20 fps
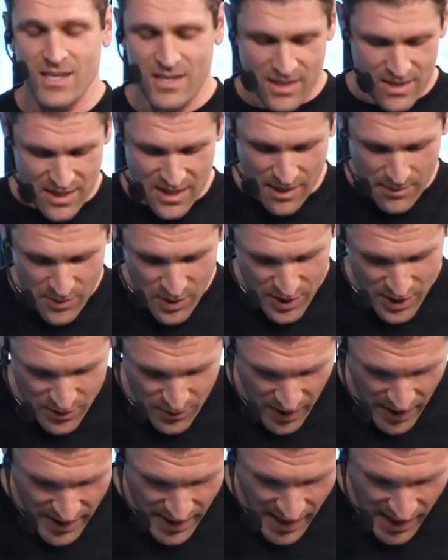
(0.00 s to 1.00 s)
I'm looking
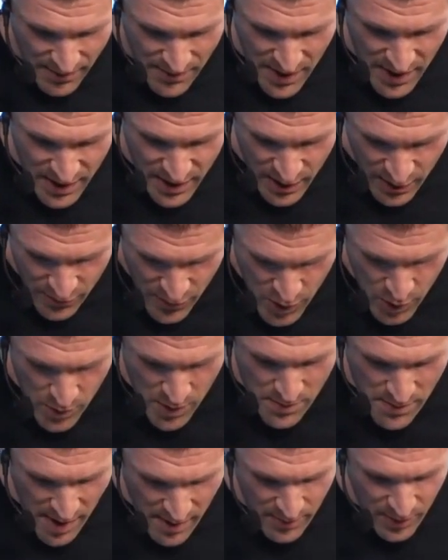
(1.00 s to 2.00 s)
right now. If you
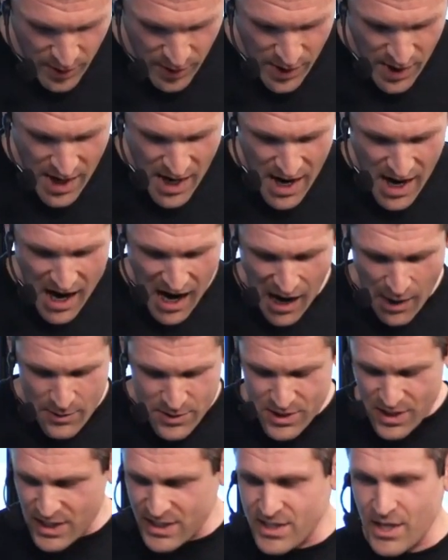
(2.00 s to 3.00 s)
remember, I
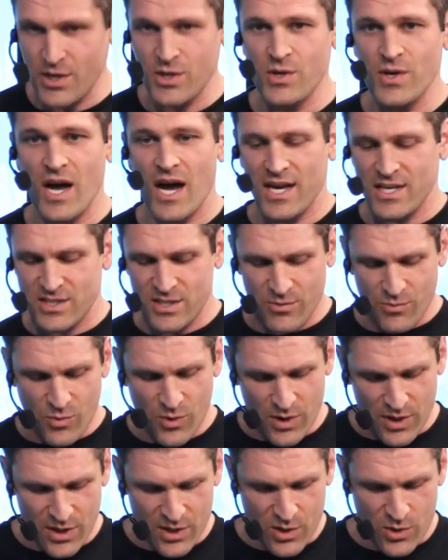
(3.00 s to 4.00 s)
was going to tell you guys some
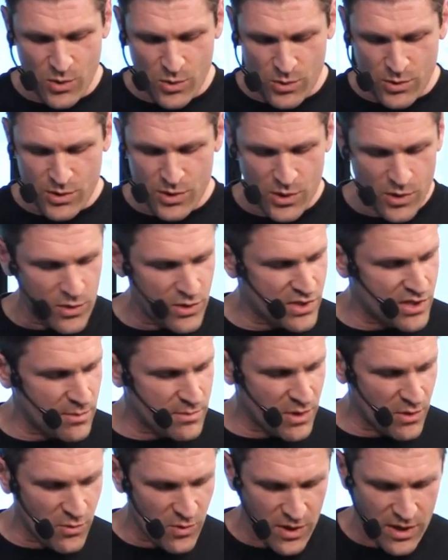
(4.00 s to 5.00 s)
really cool news,
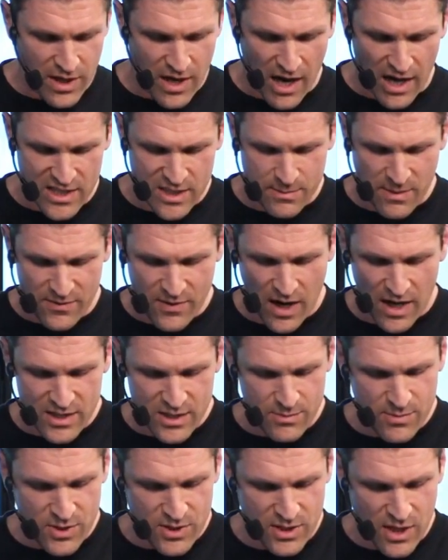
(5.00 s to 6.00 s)
something really awesome. I've got
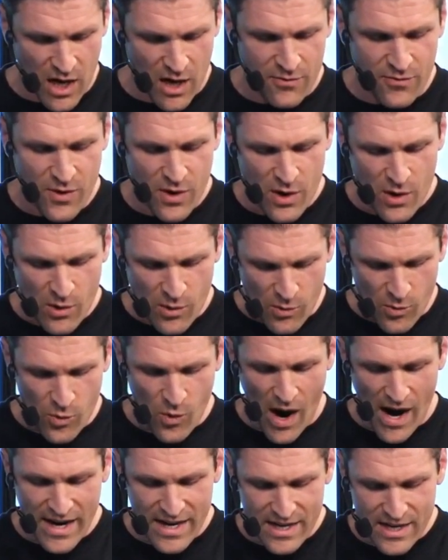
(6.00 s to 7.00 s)
some stuff
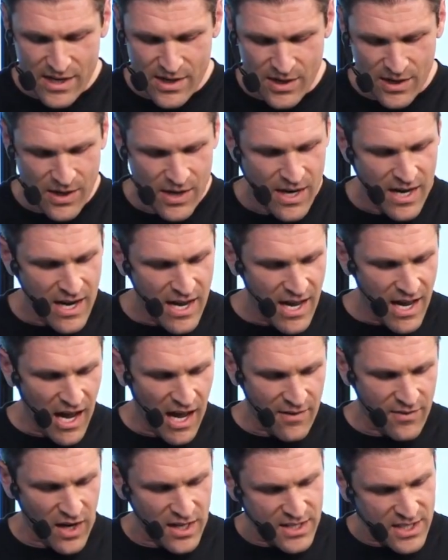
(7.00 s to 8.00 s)
right here.
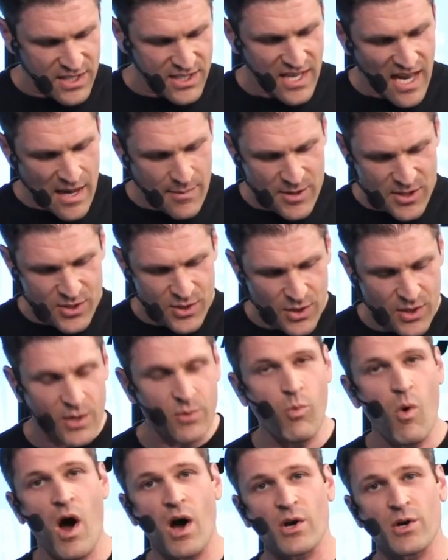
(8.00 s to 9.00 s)
I've got the Sami
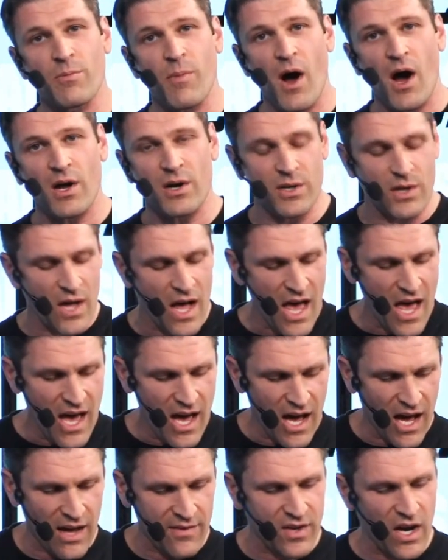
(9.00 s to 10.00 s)
Circuit water bottle.
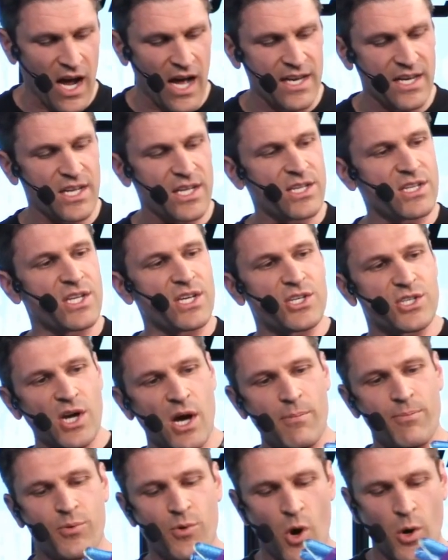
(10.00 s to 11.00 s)
I've got the
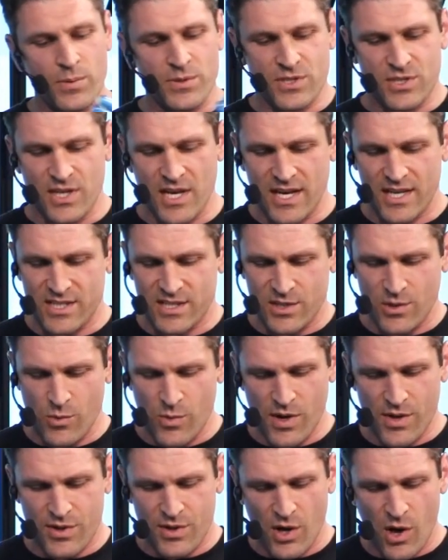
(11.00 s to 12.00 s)
jump rope sticks
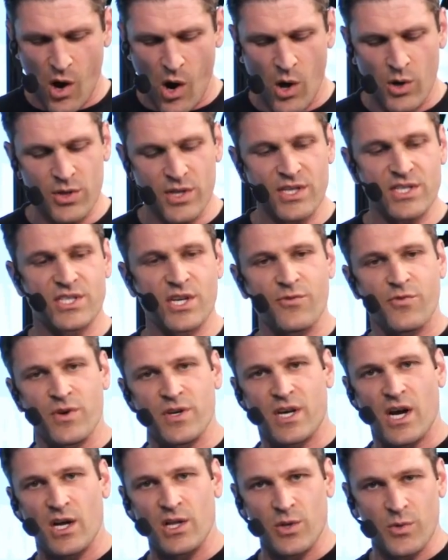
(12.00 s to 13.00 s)
with all these
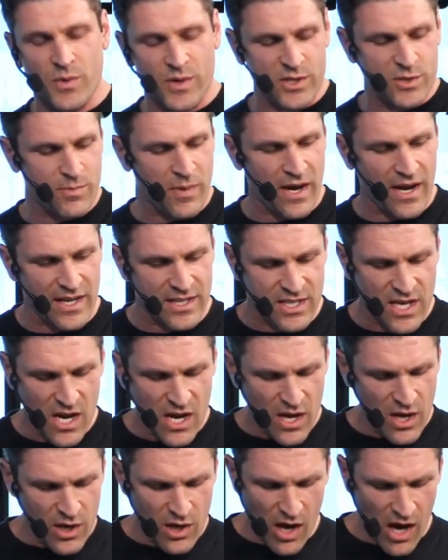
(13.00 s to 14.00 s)
different color wristbands.
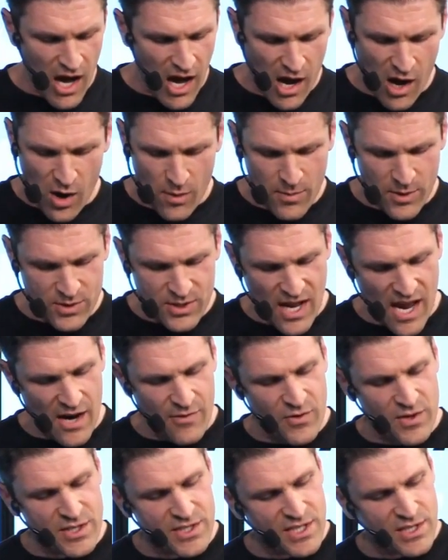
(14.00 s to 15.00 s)
Almost
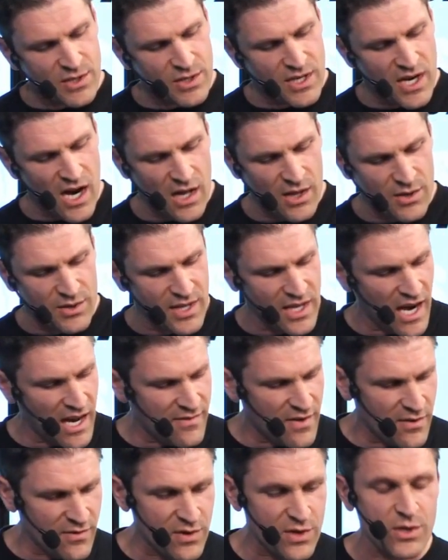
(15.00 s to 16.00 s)
every single color that
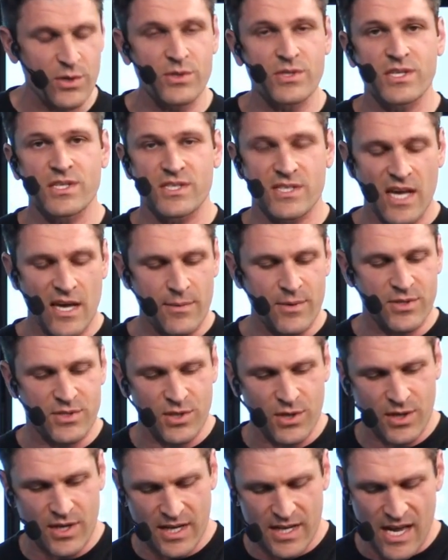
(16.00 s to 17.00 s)
I've ever used in Sami
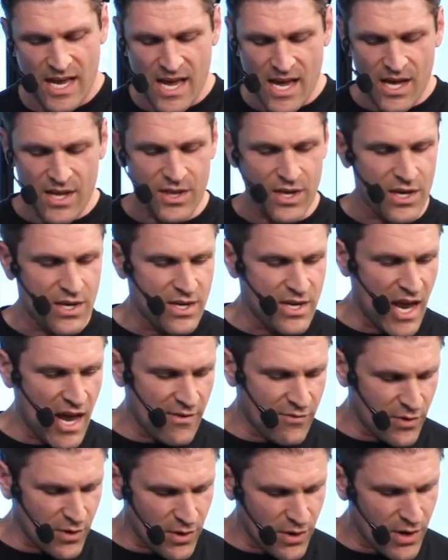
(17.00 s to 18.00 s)
Circuit. The
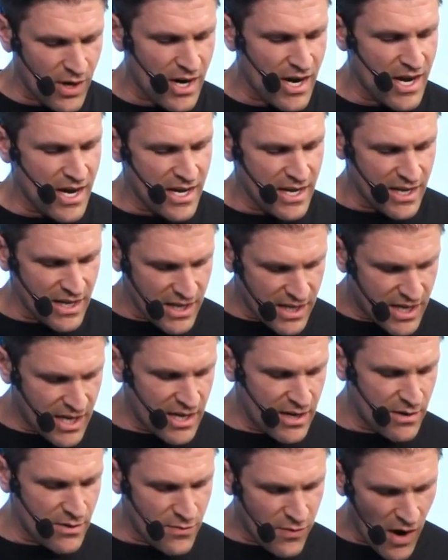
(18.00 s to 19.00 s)
Never
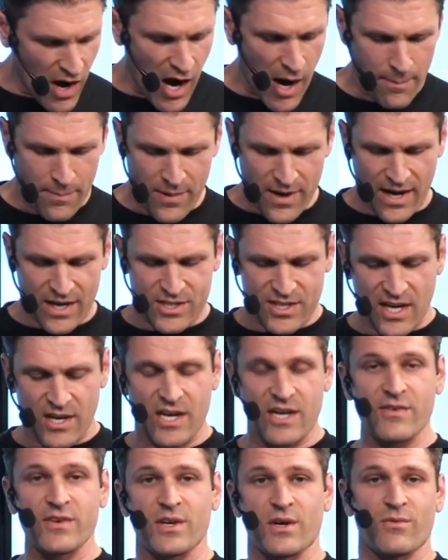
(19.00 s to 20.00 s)
Give Up. Actually, I
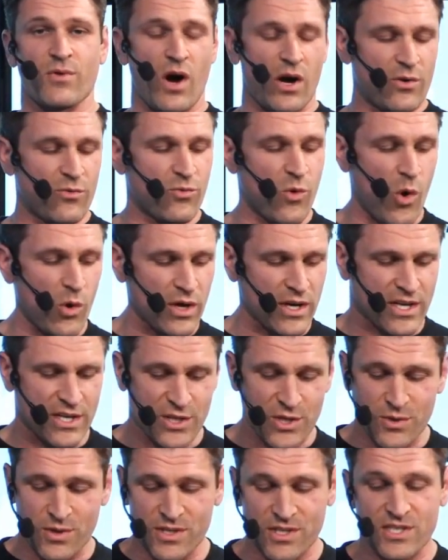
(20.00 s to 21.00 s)
don't even need to unroll it because
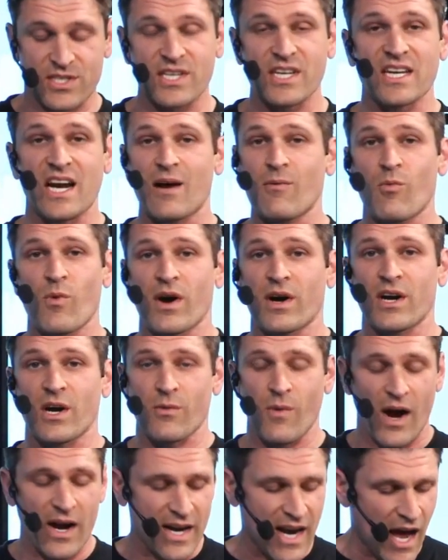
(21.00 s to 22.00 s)
you can see it. I'm wearing it
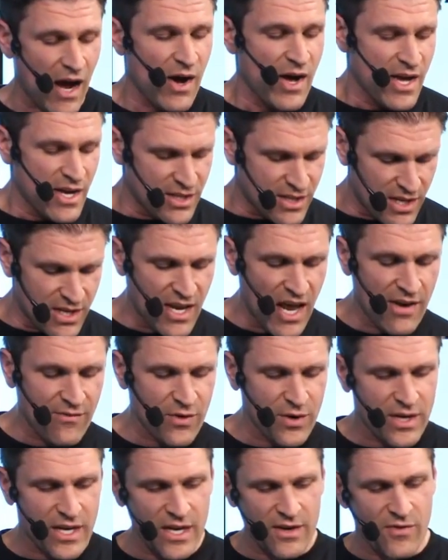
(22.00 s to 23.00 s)
right now. The
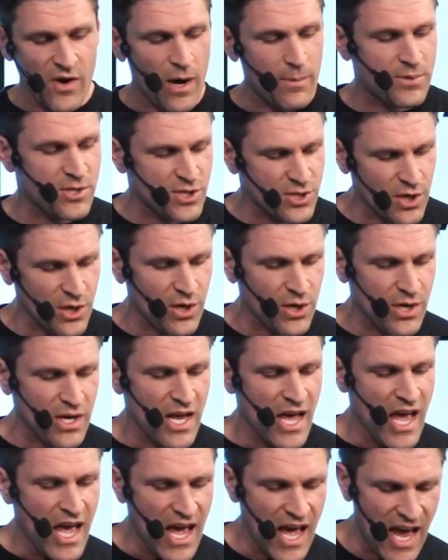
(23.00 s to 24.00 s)
Never Give Up shirt
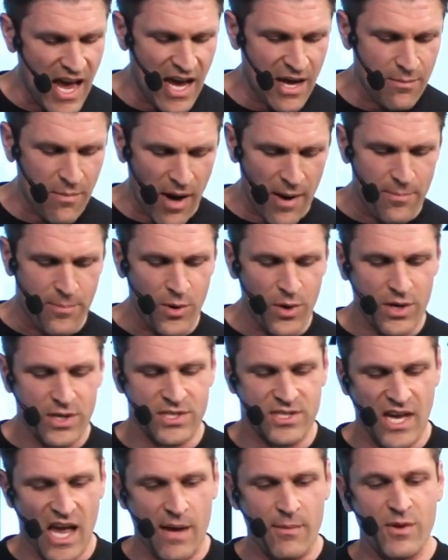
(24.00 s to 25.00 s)
and my book,
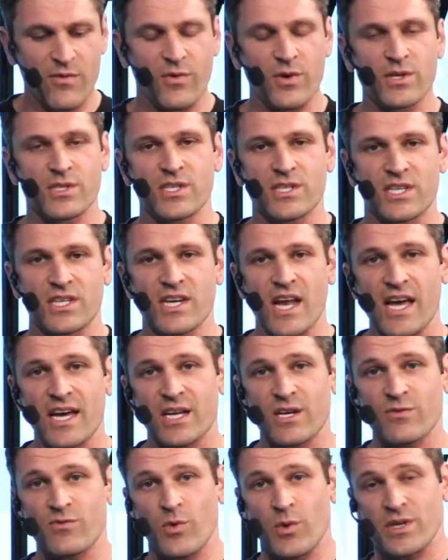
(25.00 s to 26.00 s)
Sami versus the
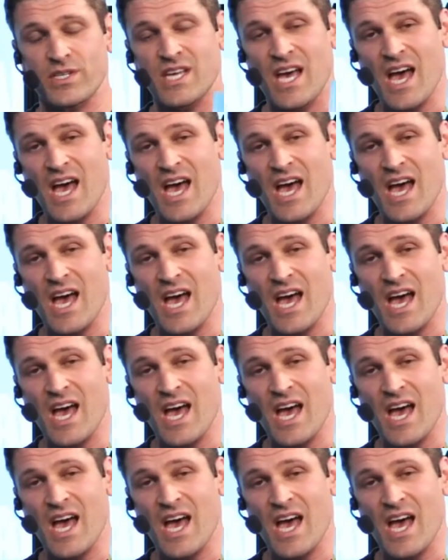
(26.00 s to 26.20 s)
Negative Voice.